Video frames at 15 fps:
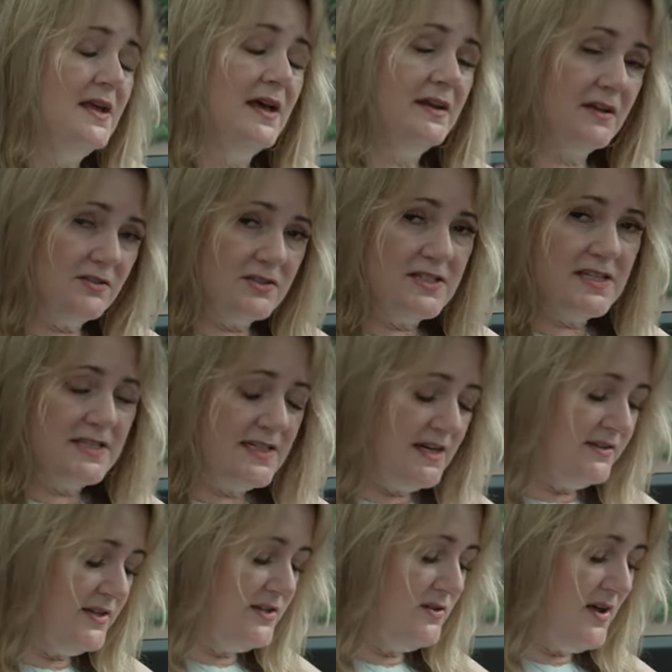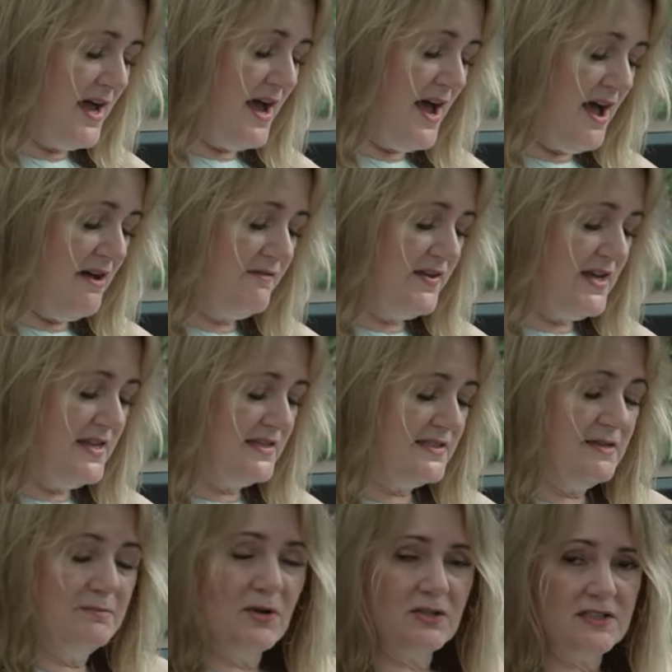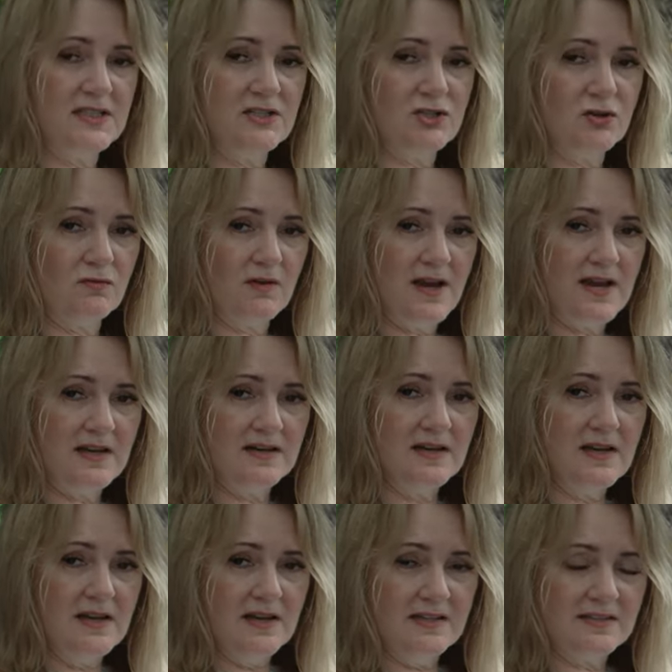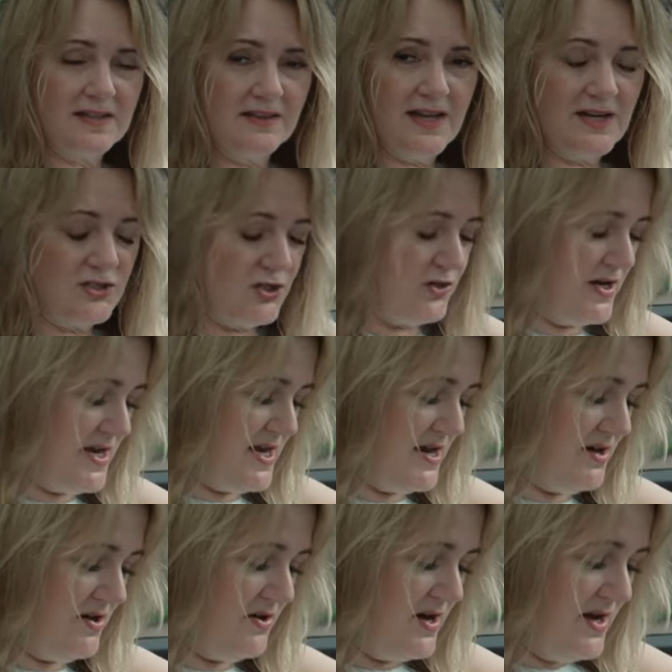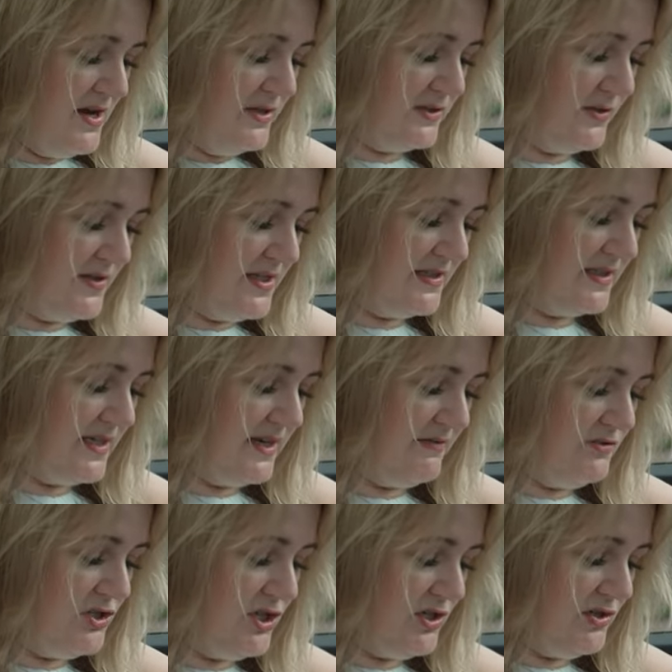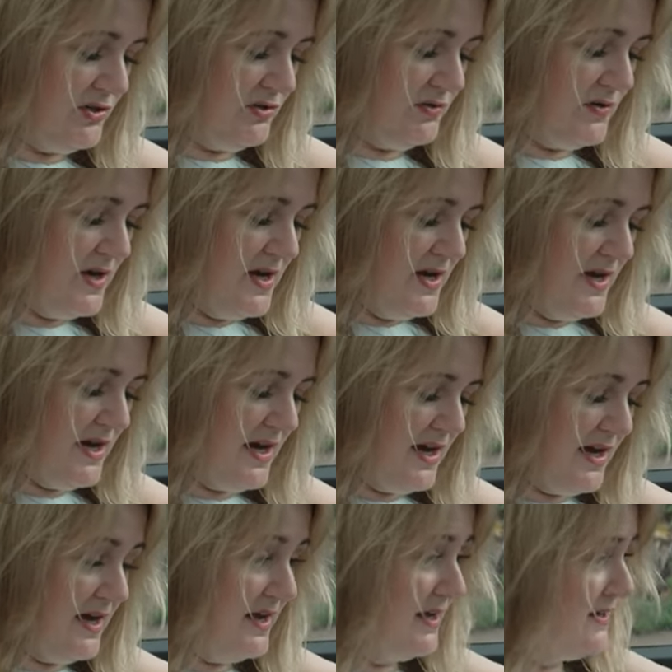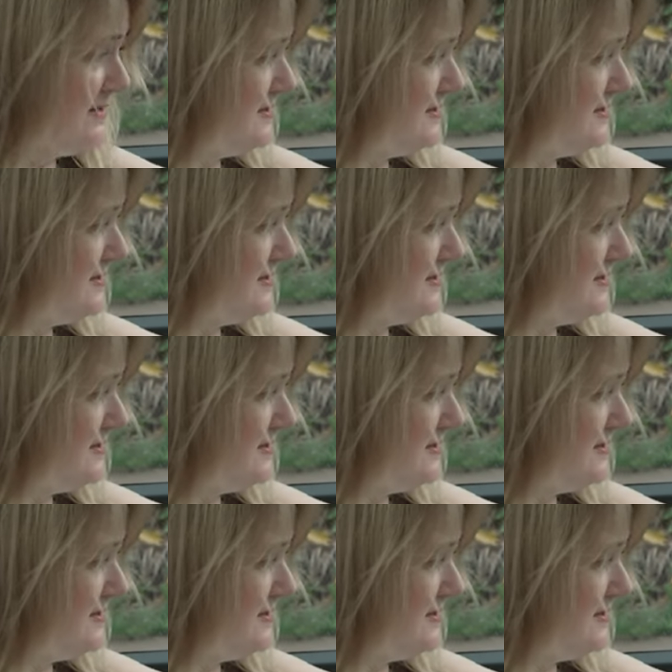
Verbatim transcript: Another detail that you'll have is the multi-terrain selector here. So this gives you uh,